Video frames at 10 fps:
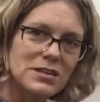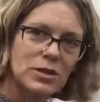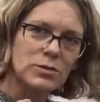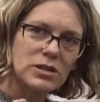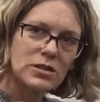two,
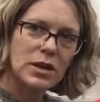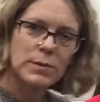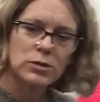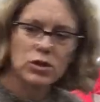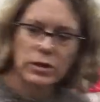which I'll talk
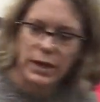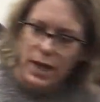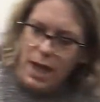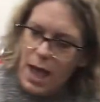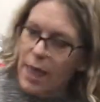about shortly.
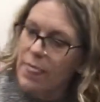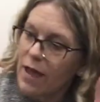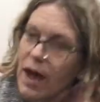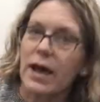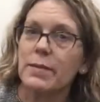
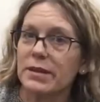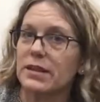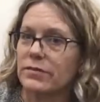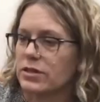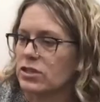I'm in
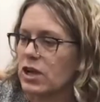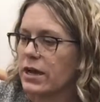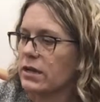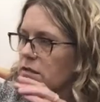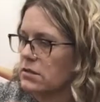love with this
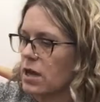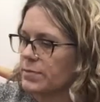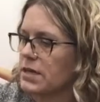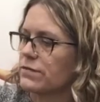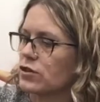jacket. Top
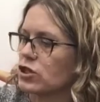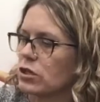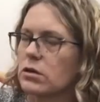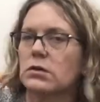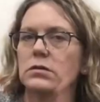10 for
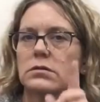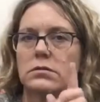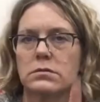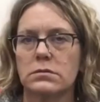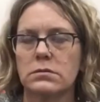sure.
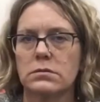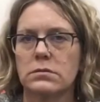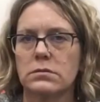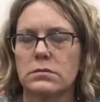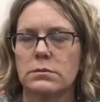
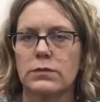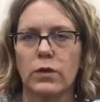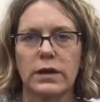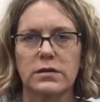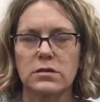Before
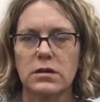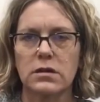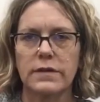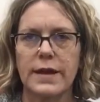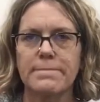I get started
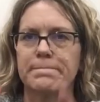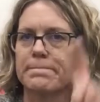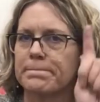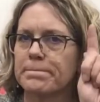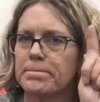on that,
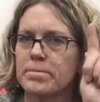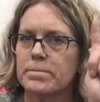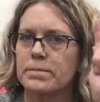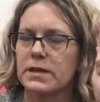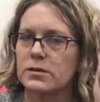
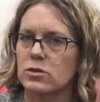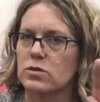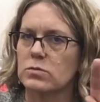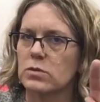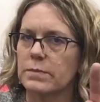because
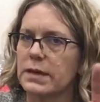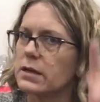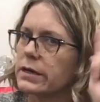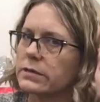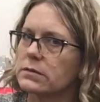Susan will be
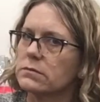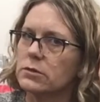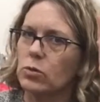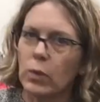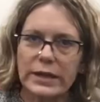like,
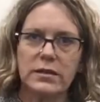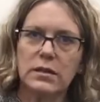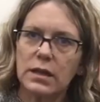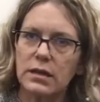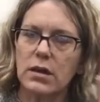you wait till
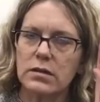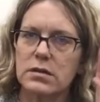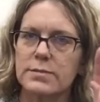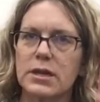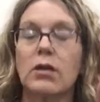the end all the
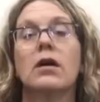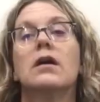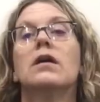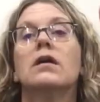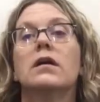time, Sarah.
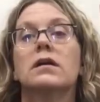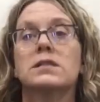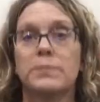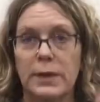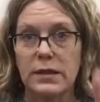
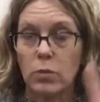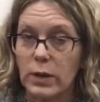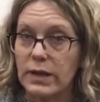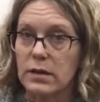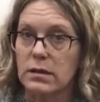Spin the
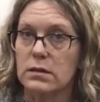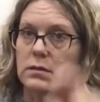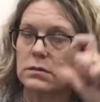wheel.